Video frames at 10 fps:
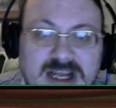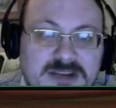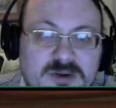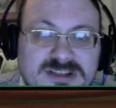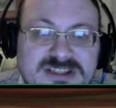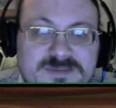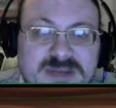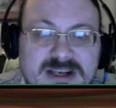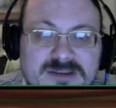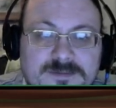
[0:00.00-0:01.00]
you can
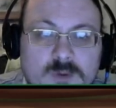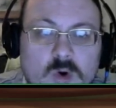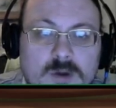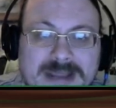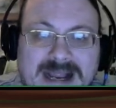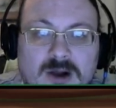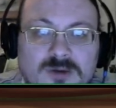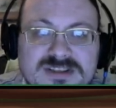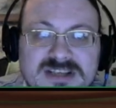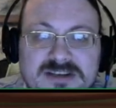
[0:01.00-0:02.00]
spend
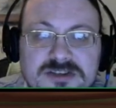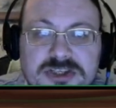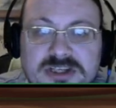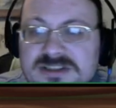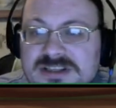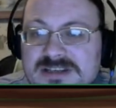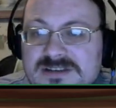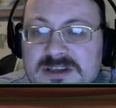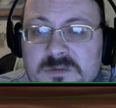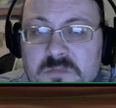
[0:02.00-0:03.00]
£4 and just get
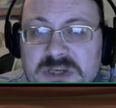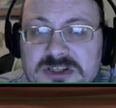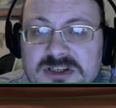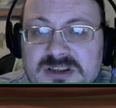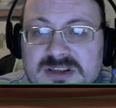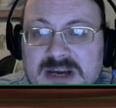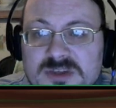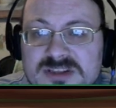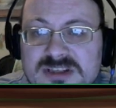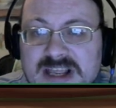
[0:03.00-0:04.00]
the mission that
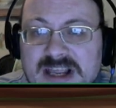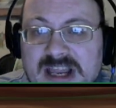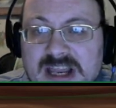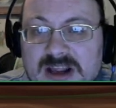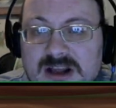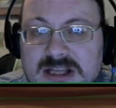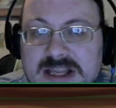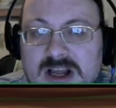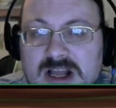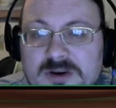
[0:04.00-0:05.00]
was a
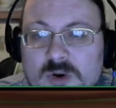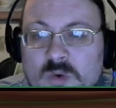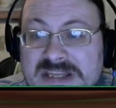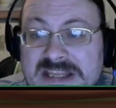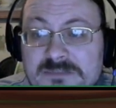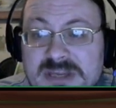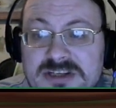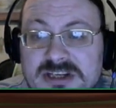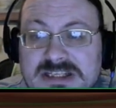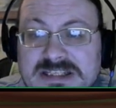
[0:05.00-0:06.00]
Klingon-only
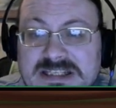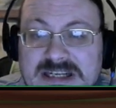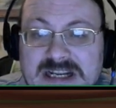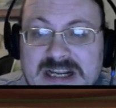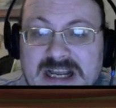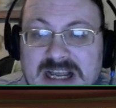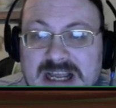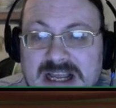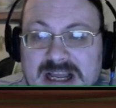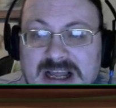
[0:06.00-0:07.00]
mission.
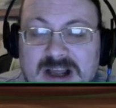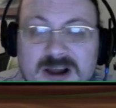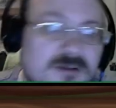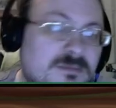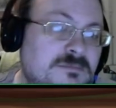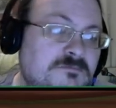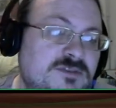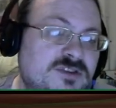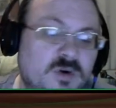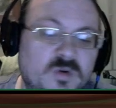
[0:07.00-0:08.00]

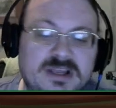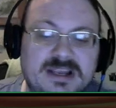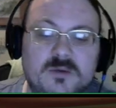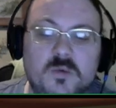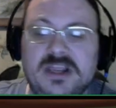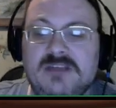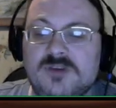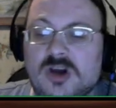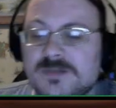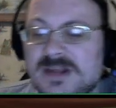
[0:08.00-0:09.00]
So, like, we've
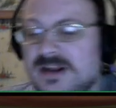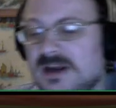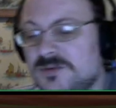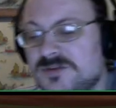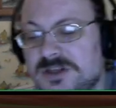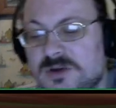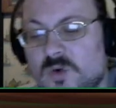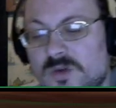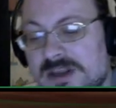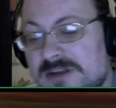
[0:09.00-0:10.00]
talked about how it was really
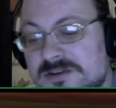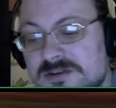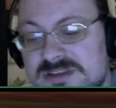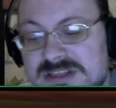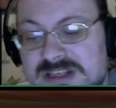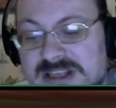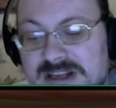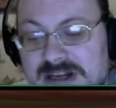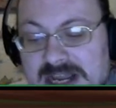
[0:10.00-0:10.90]
cool to introduce the